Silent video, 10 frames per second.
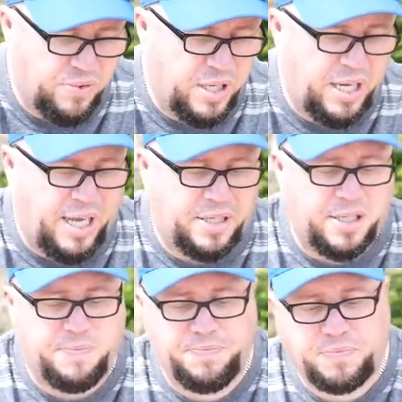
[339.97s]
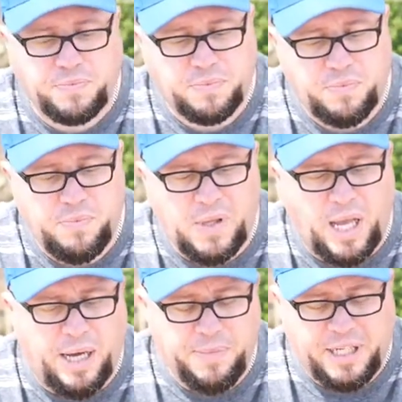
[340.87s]
really handy.
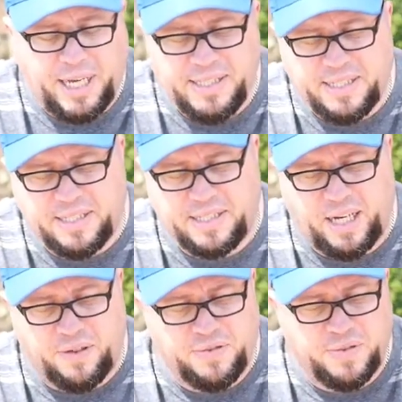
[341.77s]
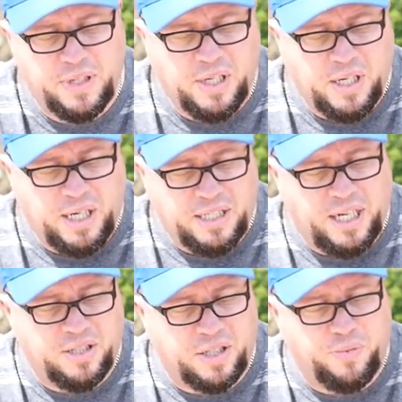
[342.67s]
Um, the case itself is
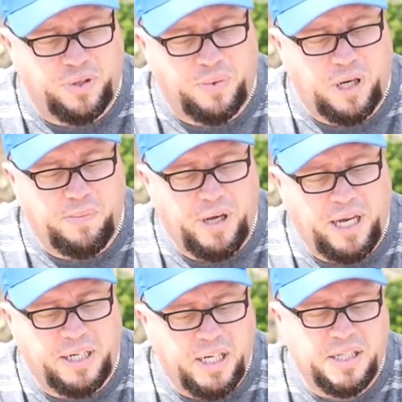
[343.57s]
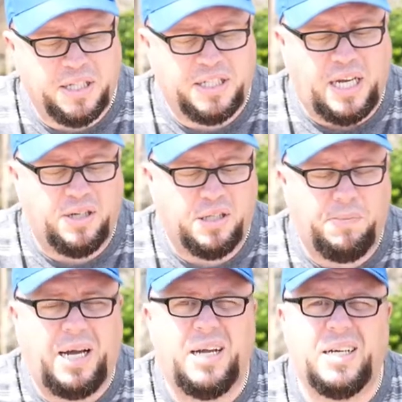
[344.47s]
actually pretty well made. The design on the
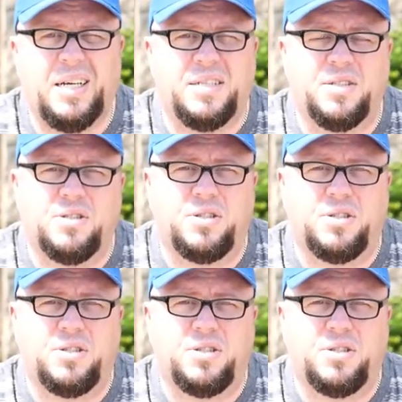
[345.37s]
back isn't